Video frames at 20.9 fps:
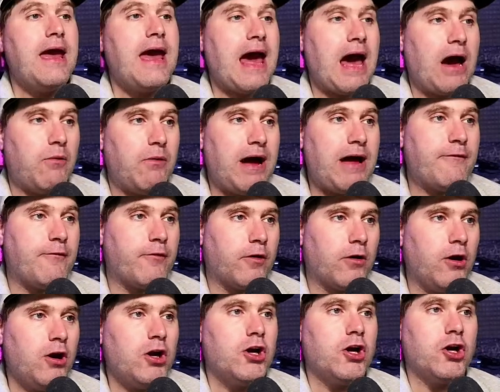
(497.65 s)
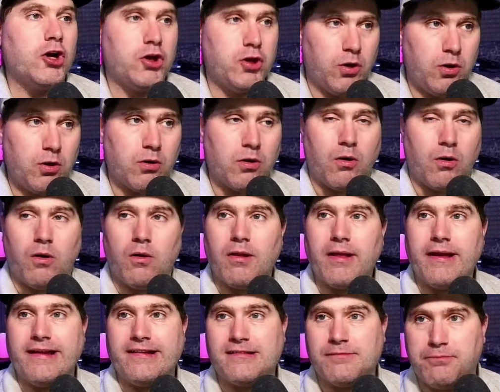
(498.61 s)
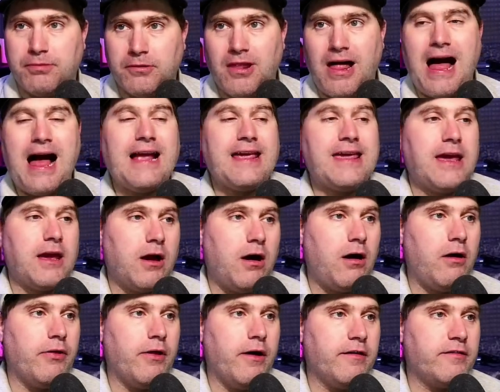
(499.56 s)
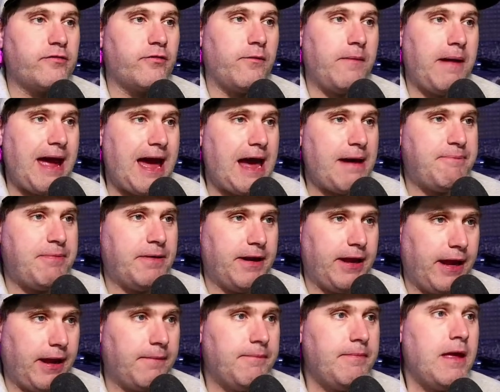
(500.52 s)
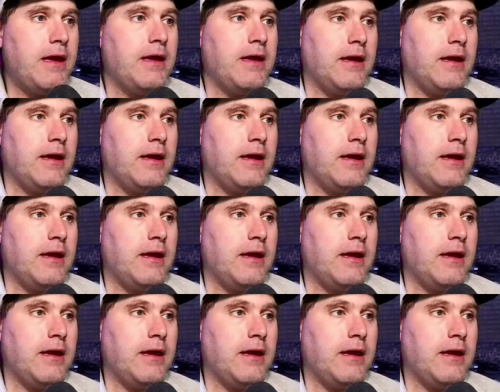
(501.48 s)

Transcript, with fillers: However, Google is blocking all those from happening.